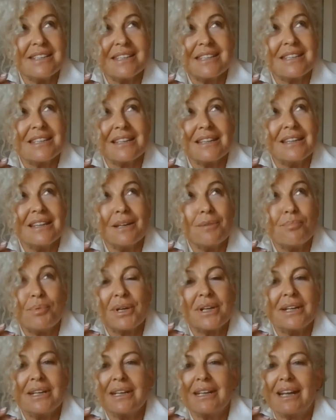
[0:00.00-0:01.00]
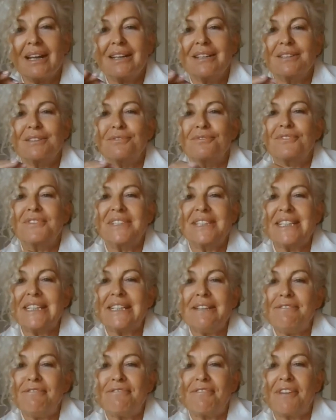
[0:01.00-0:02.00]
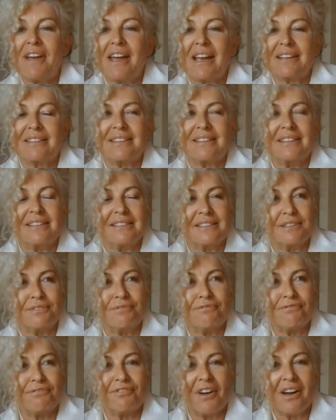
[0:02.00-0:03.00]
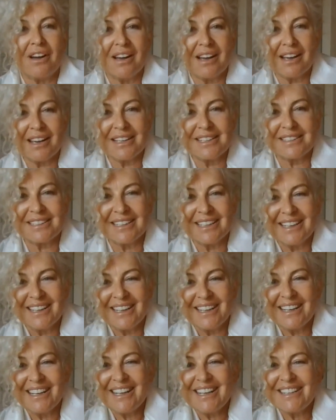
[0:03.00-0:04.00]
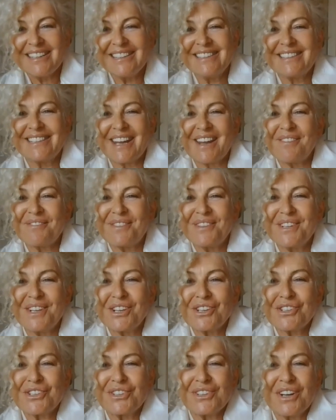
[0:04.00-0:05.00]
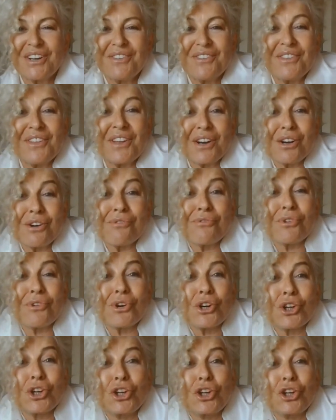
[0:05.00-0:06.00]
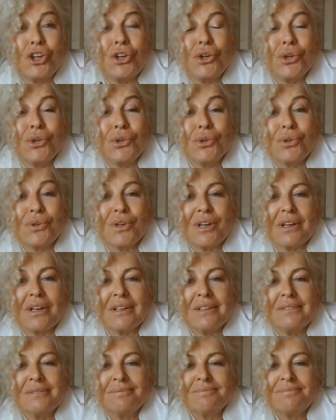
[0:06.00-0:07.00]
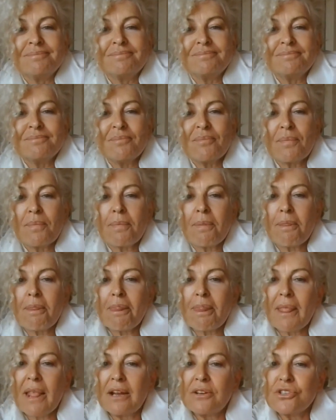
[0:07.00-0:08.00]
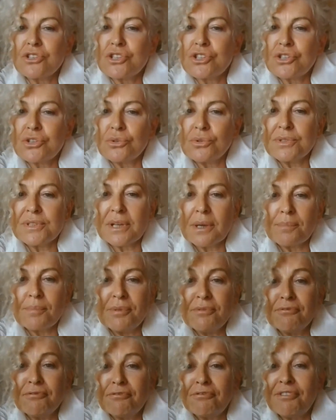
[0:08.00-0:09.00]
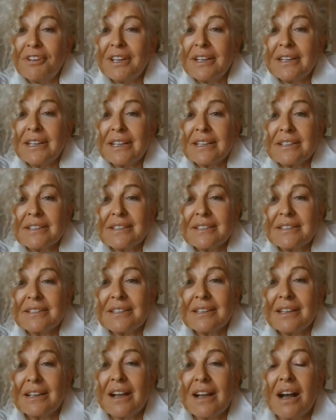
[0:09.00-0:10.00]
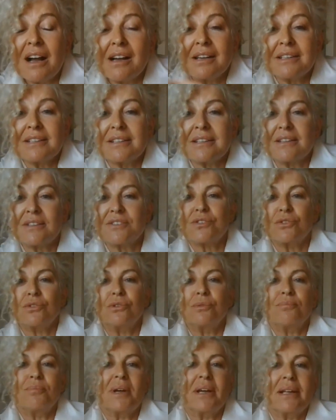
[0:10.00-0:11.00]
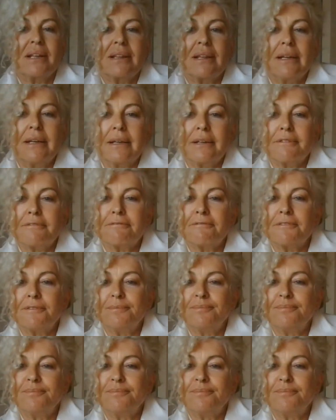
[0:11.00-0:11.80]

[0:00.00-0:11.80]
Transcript: slippery kind of defect that defied definition and therefore cure, and showed up in various guises all my life.